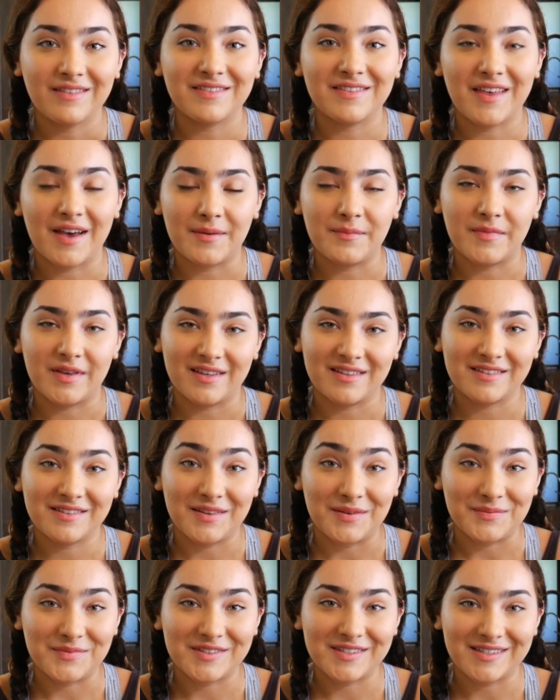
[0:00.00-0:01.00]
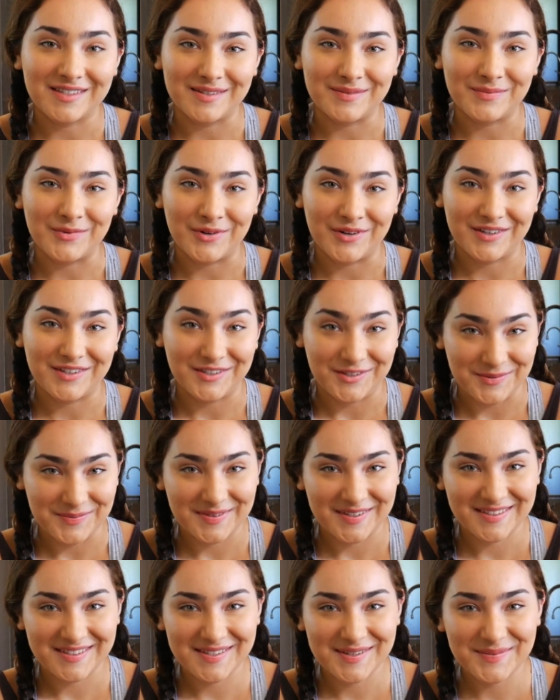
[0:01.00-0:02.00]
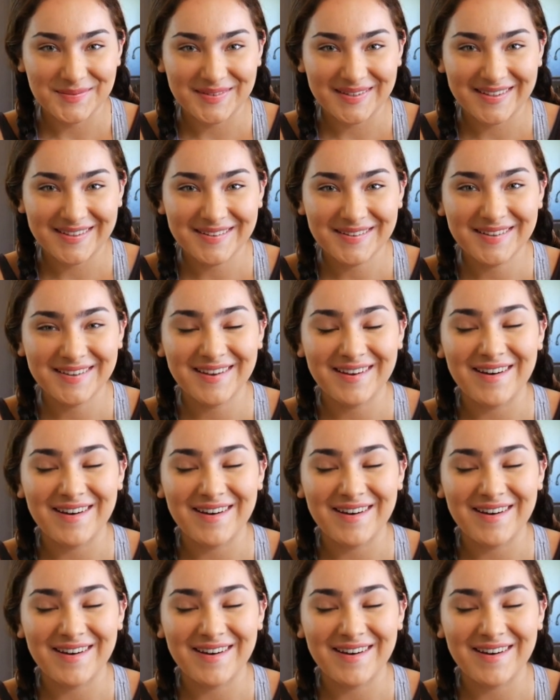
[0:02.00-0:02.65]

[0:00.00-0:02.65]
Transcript: that makes them seem more human to me.